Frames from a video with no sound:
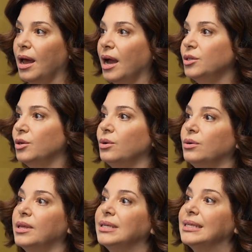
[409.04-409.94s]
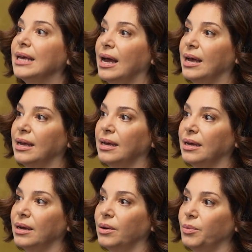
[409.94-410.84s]
Light clothes
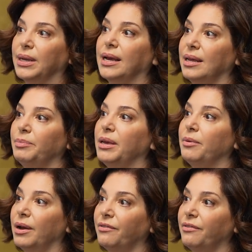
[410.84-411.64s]
will gonna be